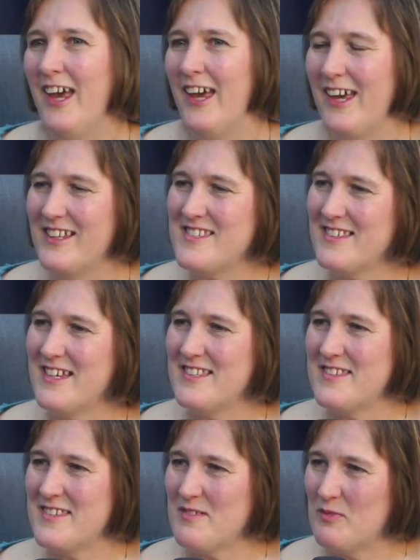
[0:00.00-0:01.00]

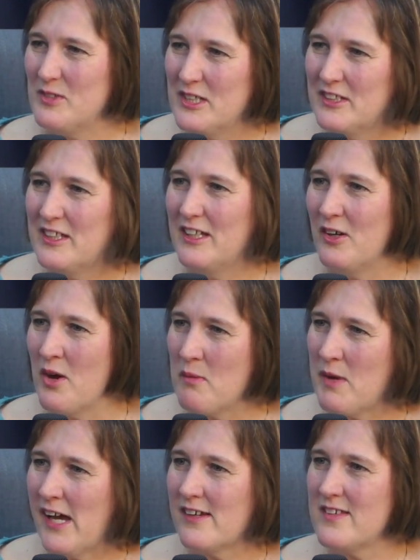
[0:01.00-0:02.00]
It's really going
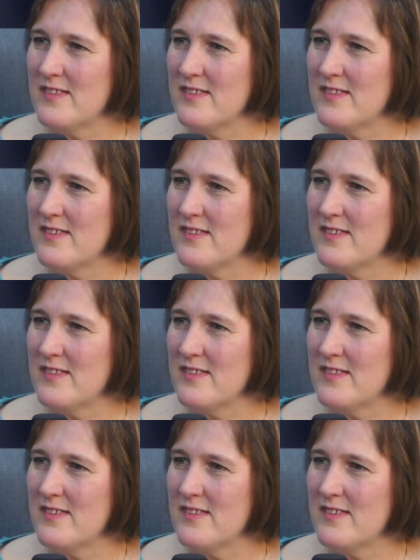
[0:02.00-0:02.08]
back